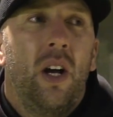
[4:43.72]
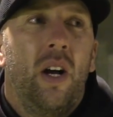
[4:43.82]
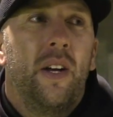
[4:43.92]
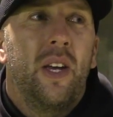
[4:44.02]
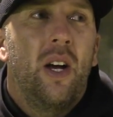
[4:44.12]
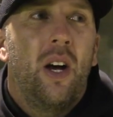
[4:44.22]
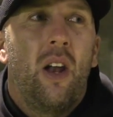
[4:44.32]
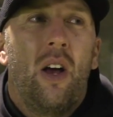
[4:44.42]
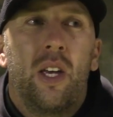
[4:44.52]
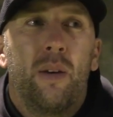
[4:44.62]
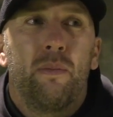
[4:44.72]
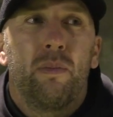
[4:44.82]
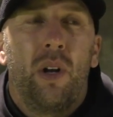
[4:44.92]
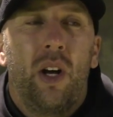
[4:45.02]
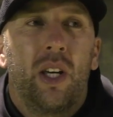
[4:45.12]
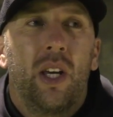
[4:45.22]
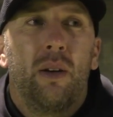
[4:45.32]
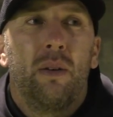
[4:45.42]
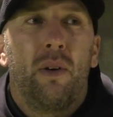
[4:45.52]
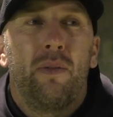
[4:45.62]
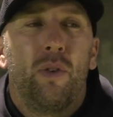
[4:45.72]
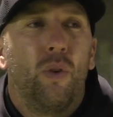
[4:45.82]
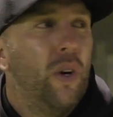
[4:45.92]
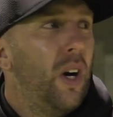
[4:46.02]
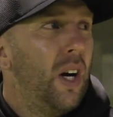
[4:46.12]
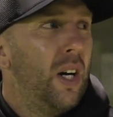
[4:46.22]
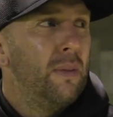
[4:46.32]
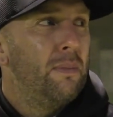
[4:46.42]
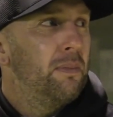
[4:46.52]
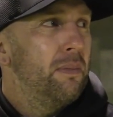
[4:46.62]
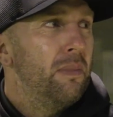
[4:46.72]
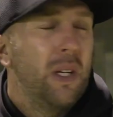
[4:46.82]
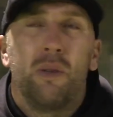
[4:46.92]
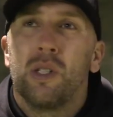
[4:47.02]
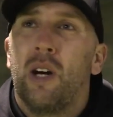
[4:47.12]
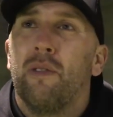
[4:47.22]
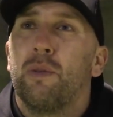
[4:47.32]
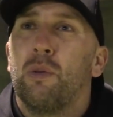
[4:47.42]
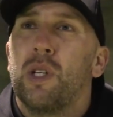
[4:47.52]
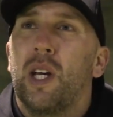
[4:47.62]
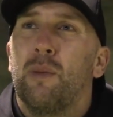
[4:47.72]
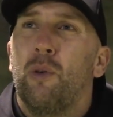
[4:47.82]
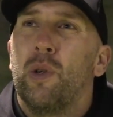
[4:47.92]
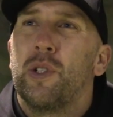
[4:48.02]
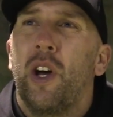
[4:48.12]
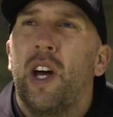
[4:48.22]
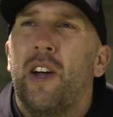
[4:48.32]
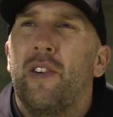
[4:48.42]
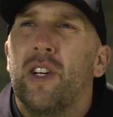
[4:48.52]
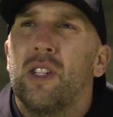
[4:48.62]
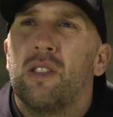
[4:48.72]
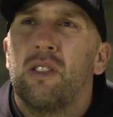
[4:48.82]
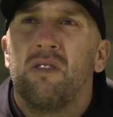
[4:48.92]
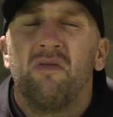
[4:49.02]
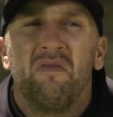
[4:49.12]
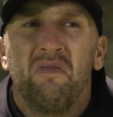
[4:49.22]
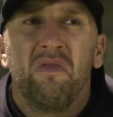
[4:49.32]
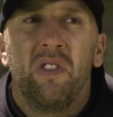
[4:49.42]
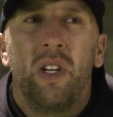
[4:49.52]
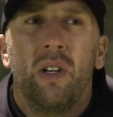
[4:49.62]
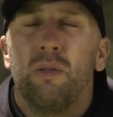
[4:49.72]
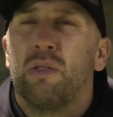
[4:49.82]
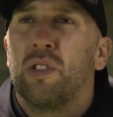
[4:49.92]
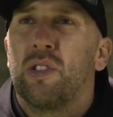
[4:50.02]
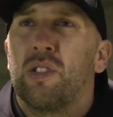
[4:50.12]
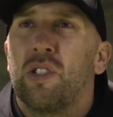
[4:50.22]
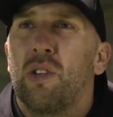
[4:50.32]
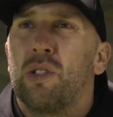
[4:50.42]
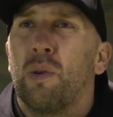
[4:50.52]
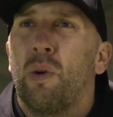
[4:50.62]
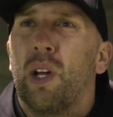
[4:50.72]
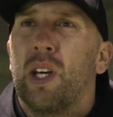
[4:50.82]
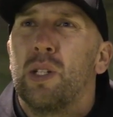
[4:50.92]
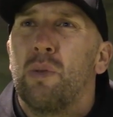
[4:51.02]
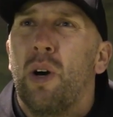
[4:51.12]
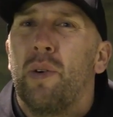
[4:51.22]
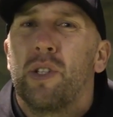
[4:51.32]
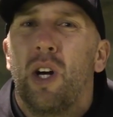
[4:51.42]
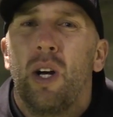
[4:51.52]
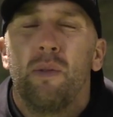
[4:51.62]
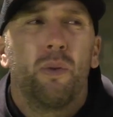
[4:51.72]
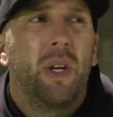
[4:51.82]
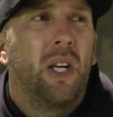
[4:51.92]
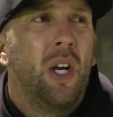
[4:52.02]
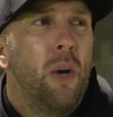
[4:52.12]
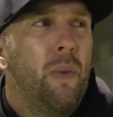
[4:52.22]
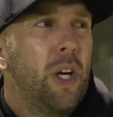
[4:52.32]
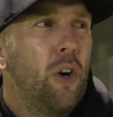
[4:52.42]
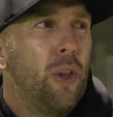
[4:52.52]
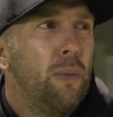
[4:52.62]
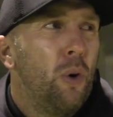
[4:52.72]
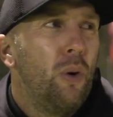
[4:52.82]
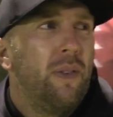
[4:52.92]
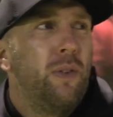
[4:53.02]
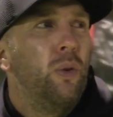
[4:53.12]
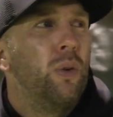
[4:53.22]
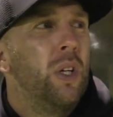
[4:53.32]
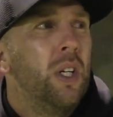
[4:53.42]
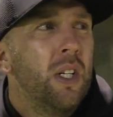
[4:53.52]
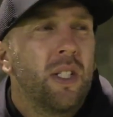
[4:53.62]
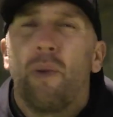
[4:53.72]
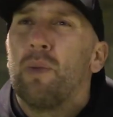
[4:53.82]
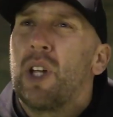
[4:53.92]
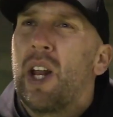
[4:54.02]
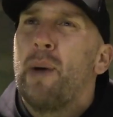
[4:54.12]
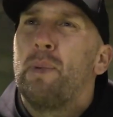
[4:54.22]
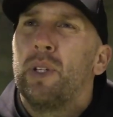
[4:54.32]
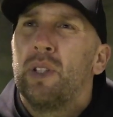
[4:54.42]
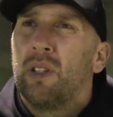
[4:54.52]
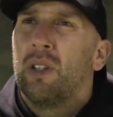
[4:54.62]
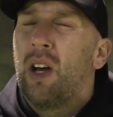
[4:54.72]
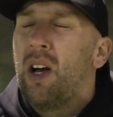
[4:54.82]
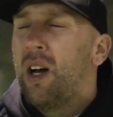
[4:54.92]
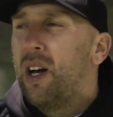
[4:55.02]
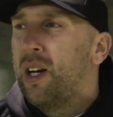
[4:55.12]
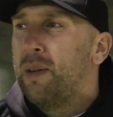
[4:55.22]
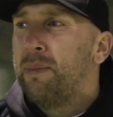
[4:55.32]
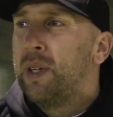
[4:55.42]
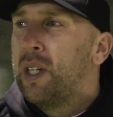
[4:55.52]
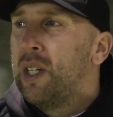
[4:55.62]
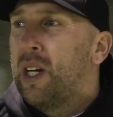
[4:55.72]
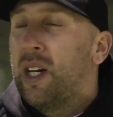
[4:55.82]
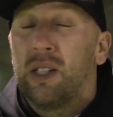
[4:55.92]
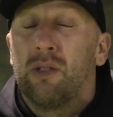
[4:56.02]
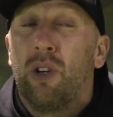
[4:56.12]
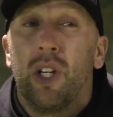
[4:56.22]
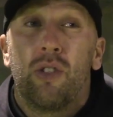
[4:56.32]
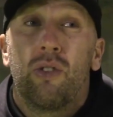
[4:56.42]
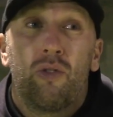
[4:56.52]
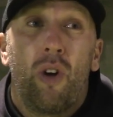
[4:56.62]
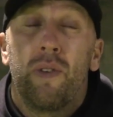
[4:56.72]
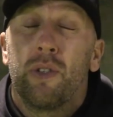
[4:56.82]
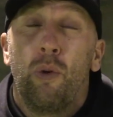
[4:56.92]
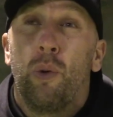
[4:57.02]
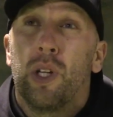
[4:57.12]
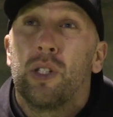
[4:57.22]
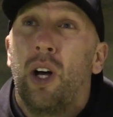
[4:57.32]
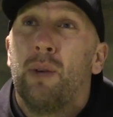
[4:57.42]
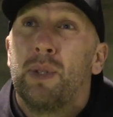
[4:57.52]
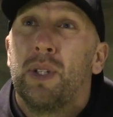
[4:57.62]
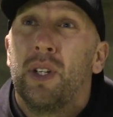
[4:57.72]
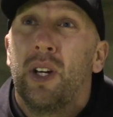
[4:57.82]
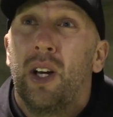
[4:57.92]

Yeah, I like him. I thought he was comfortable taking the ball in tight areas. He'll show some quality as well at times. When he got on the ball, I thought something was going to happen, and really drove us forward at times.